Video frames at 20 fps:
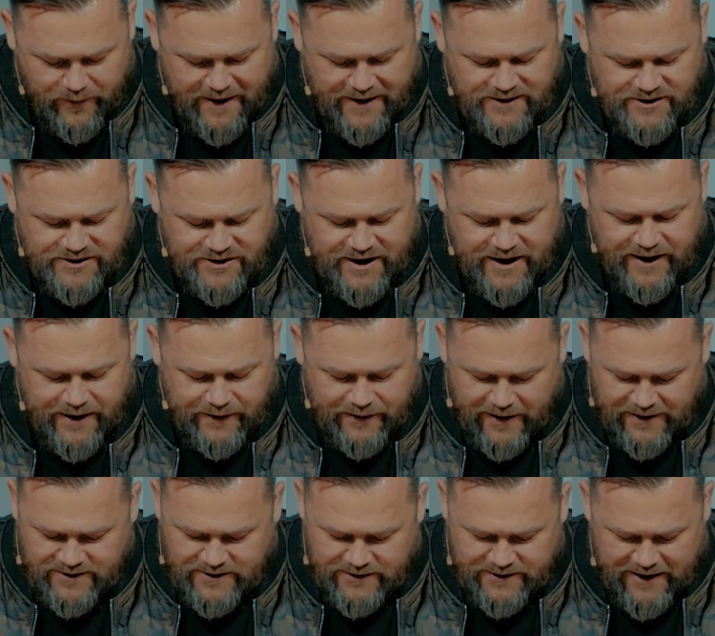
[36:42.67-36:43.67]
Red Sea.
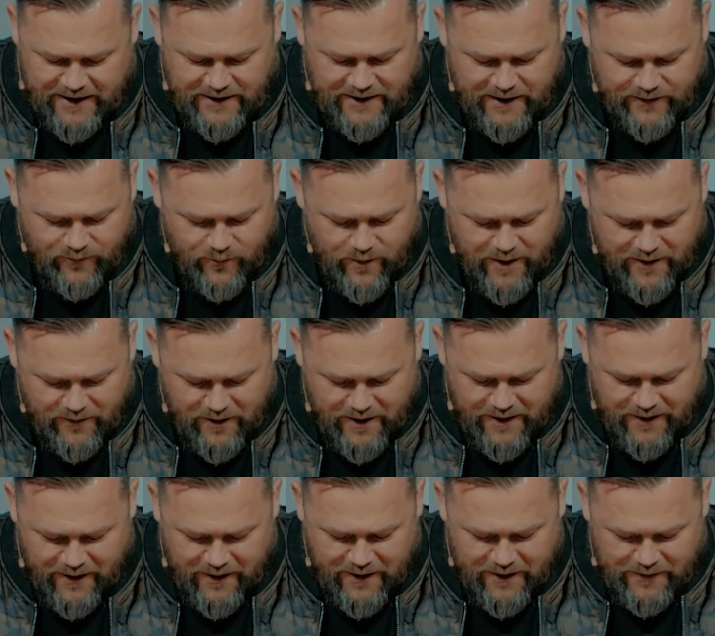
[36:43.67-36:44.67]
That's a dead giveaway
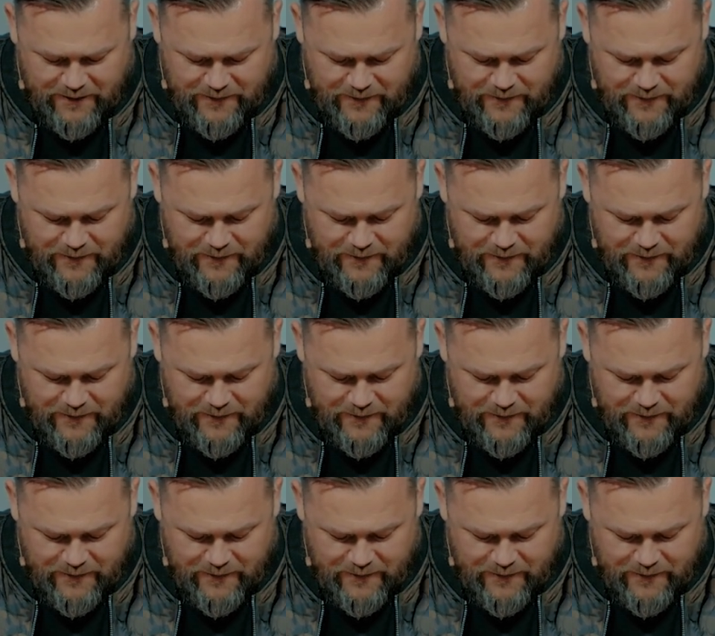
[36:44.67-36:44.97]
right there.